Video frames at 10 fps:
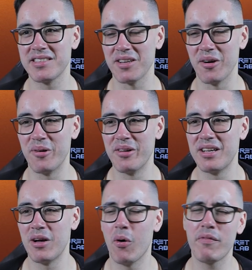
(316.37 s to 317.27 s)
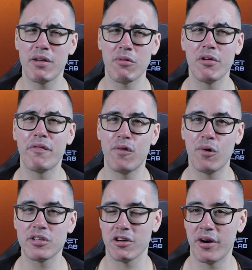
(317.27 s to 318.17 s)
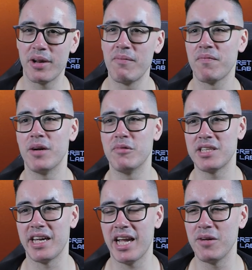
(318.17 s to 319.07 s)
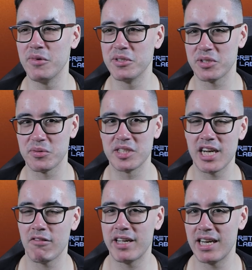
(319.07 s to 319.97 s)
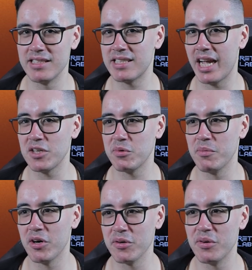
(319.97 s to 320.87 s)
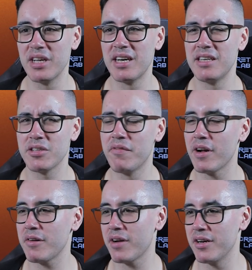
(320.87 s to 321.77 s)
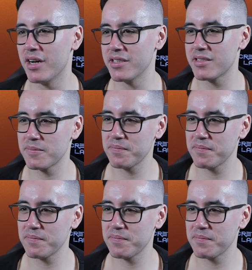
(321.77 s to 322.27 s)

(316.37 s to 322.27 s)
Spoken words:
So, or if they roll a 4, sorry, they will take 8 wounds, which would generally kill a 8 wound model. So very, very nice.